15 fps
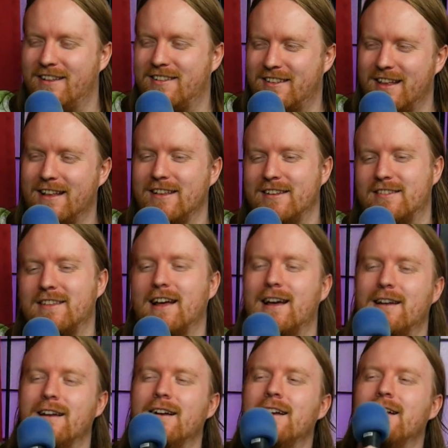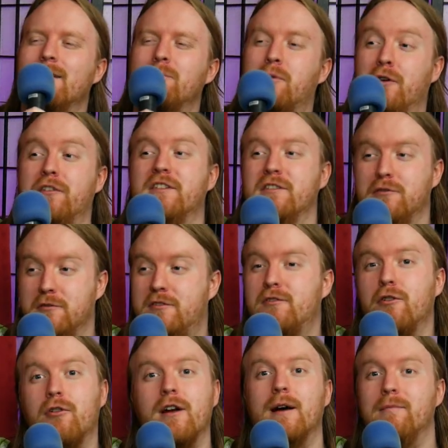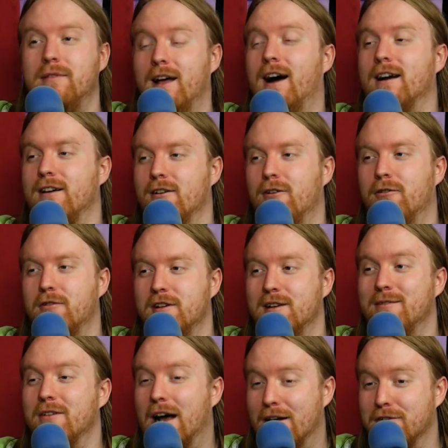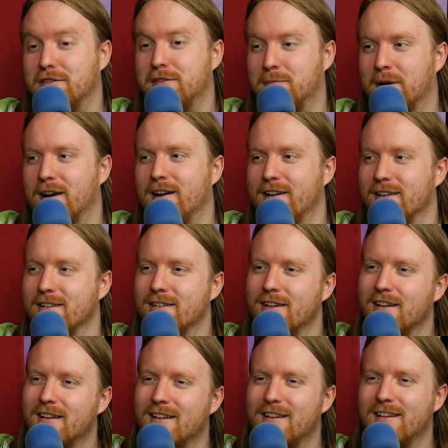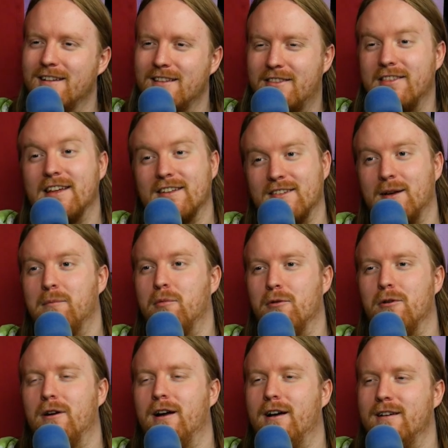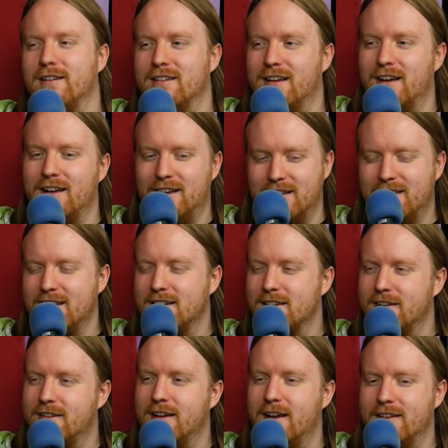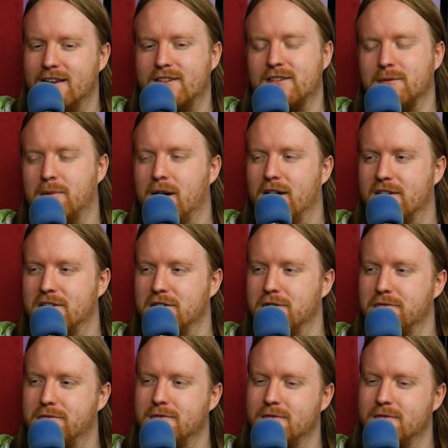least, at least that person whose story I'm not gonna read out of spite thinks I'm Borat, and I, at the end of the day, that's a positive.